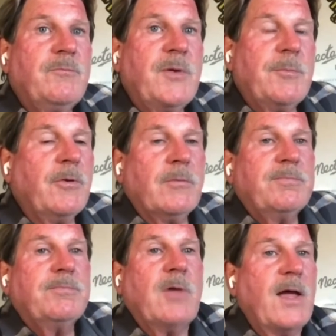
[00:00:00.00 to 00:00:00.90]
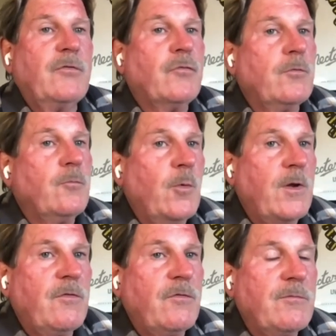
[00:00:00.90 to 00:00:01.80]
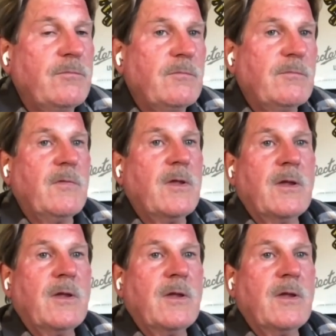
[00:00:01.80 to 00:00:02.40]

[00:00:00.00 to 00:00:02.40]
people like certain ones and